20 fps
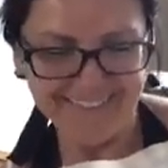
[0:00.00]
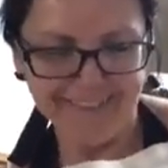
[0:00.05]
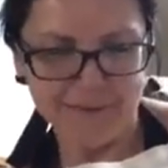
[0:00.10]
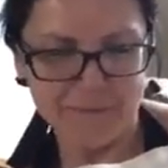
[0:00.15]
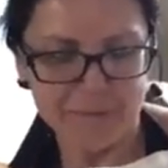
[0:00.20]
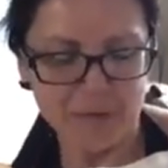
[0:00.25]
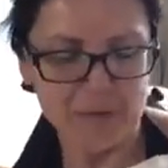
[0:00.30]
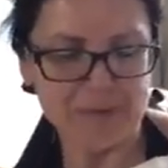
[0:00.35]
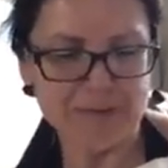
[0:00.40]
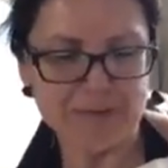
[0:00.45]

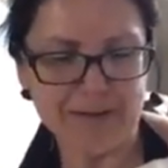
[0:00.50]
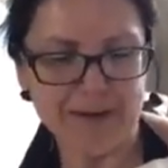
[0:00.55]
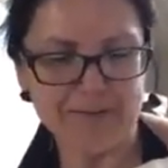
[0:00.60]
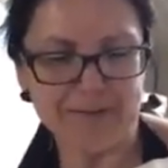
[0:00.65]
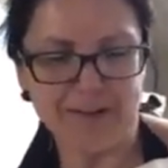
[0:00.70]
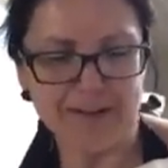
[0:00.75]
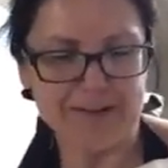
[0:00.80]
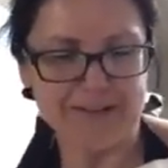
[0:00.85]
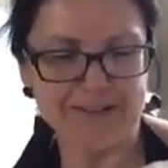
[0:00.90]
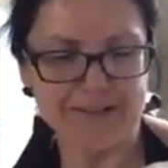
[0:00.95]
Most of my
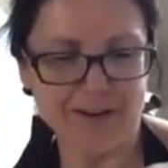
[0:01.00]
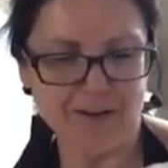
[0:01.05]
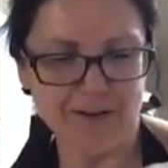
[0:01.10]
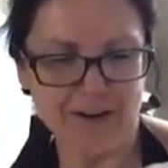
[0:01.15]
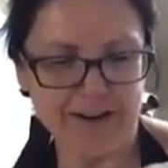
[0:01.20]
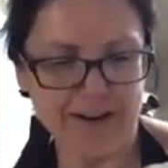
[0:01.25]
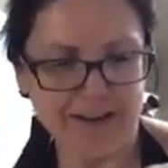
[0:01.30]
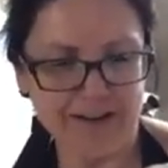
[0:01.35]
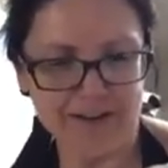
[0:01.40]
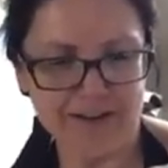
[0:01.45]
friends know
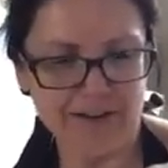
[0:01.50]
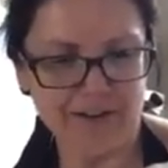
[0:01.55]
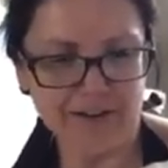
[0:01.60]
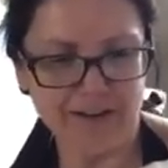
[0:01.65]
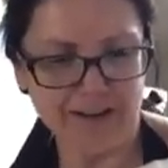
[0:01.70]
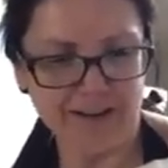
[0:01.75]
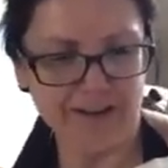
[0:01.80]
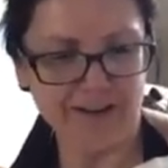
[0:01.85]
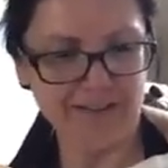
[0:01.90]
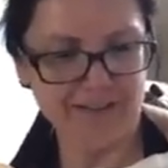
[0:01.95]
I hate
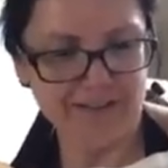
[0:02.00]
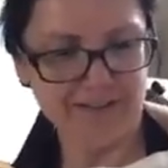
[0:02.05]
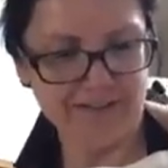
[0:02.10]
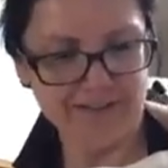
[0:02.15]
cooking.